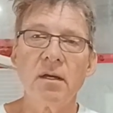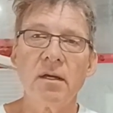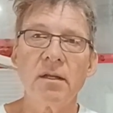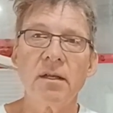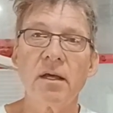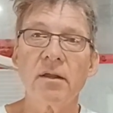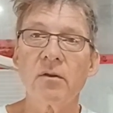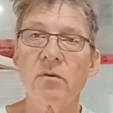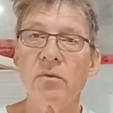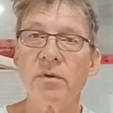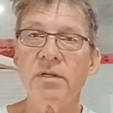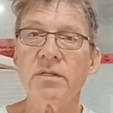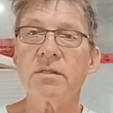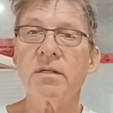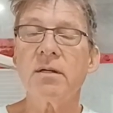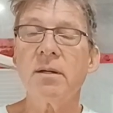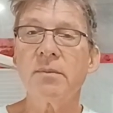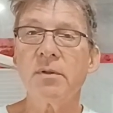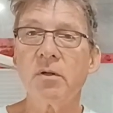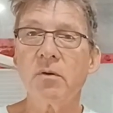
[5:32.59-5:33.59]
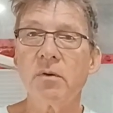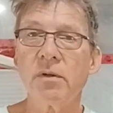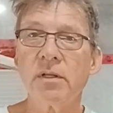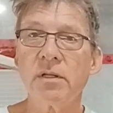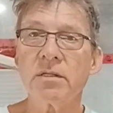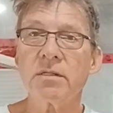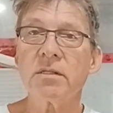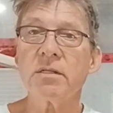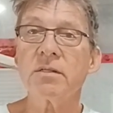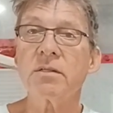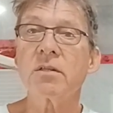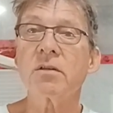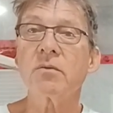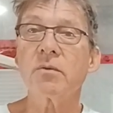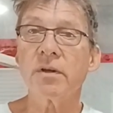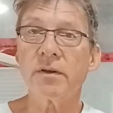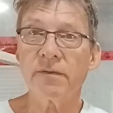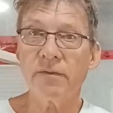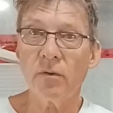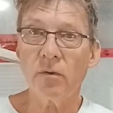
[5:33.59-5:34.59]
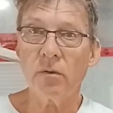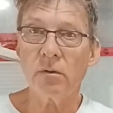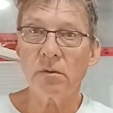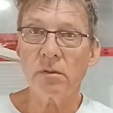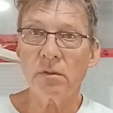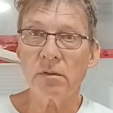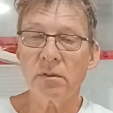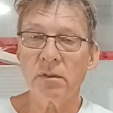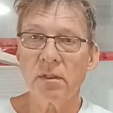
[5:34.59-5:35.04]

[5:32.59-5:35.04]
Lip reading: Now, the reason I'm doing this is threefold.